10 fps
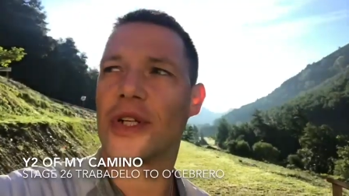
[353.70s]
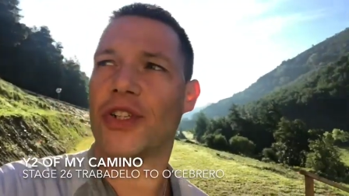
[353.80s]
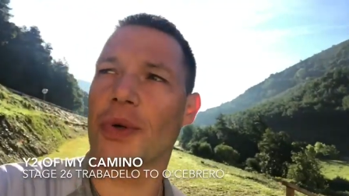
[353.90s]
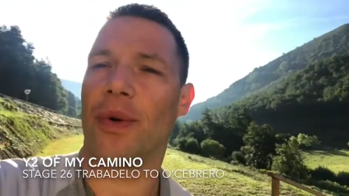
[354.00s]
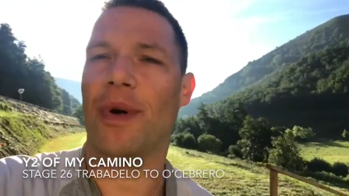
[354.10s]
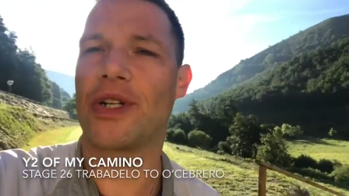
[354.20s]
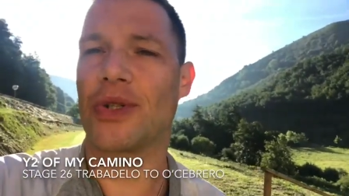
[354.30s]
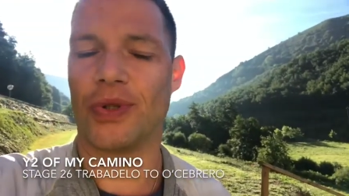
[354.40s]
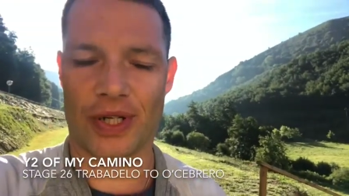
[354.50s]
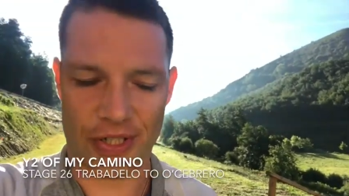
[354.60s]
was actually quite
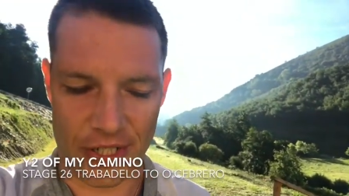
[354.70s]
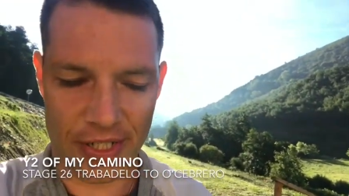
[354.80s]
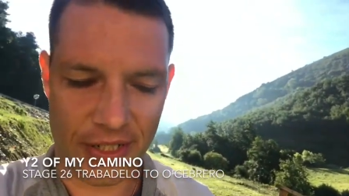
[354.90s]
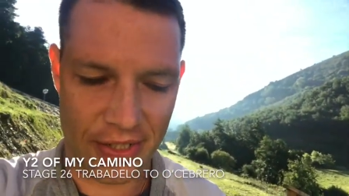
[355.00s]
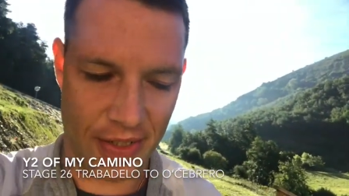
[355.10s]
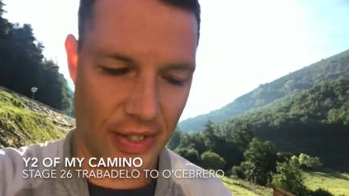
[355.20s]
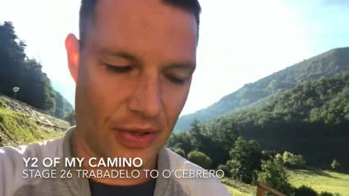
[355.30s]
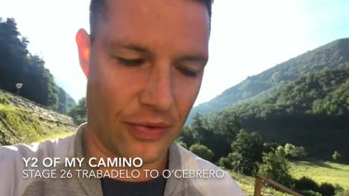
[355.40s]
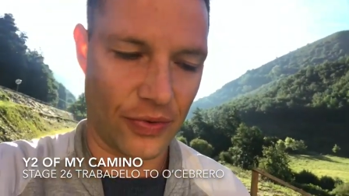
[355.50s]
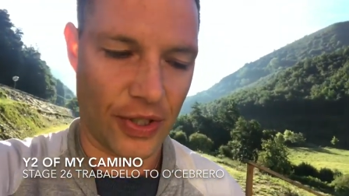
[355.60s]
magical actually
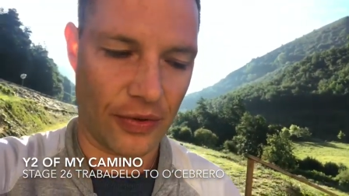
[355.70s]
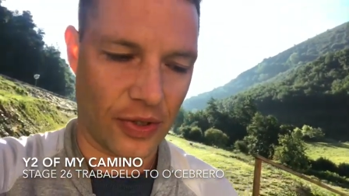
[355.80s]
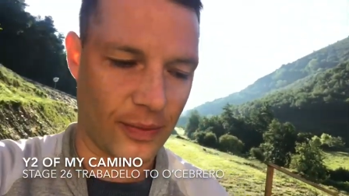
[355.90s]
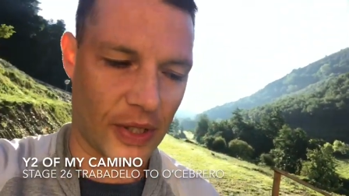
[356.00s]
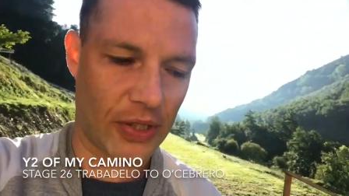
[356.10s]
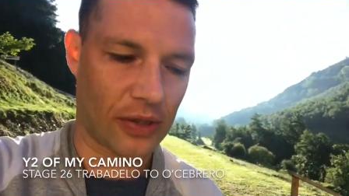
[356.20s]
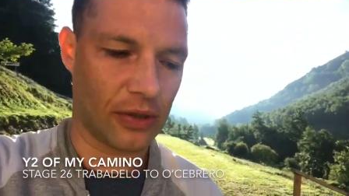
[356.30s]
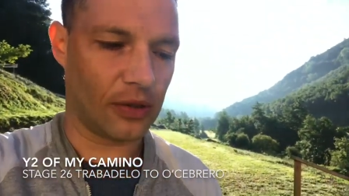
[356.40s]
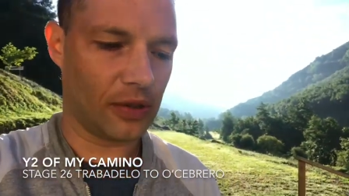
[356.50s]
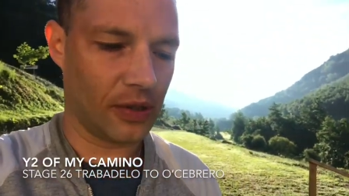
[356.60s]
really really
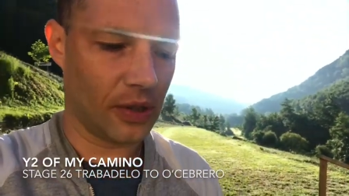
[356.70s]
magical